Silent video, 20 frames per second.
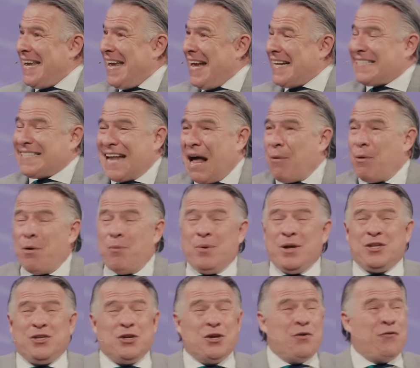It's not what
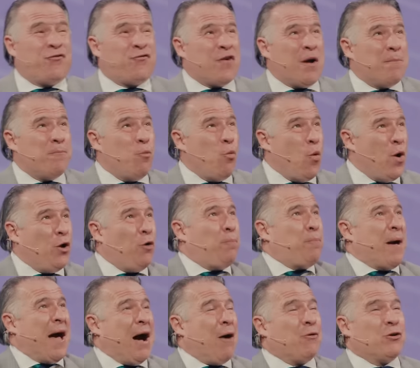we do from
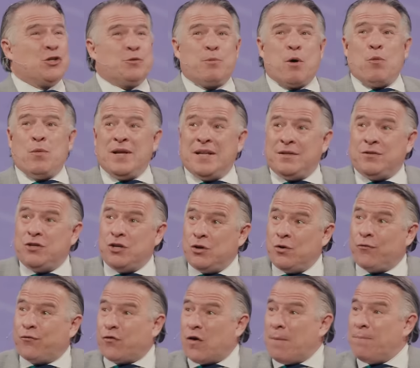willpower, it's what we
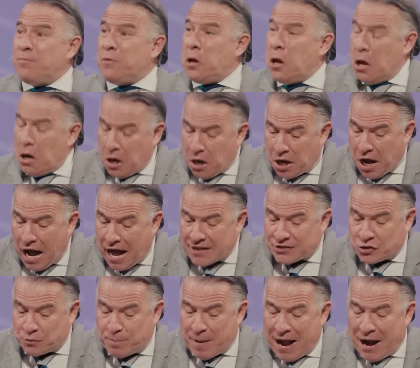do from
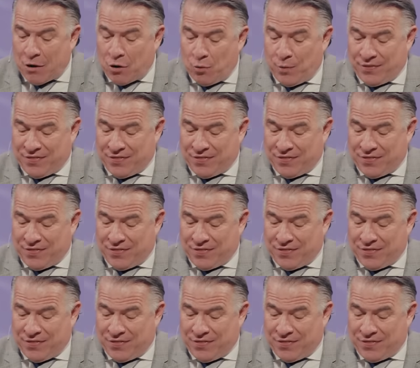God's power